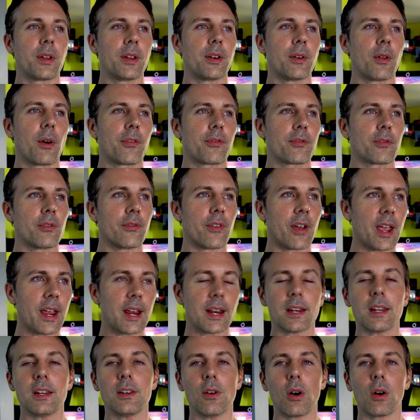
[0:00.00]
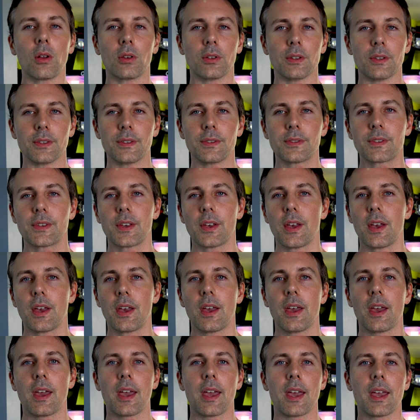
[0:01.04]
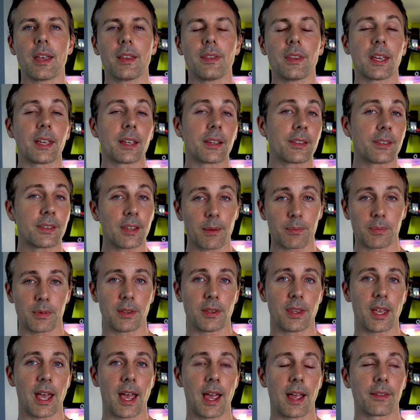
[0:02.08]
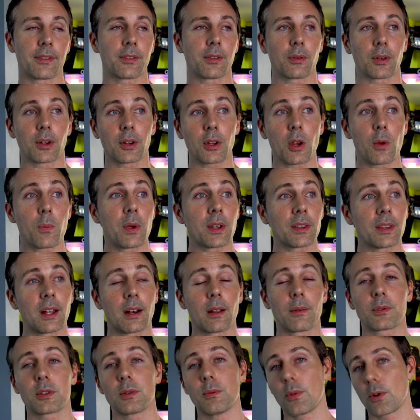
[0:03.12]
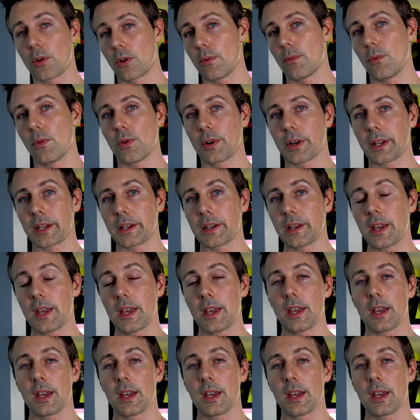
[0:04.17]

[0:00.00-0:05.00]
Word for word: in an offer of $80, and they accepted that. So I'm gonna go pick that up tomorrow morning.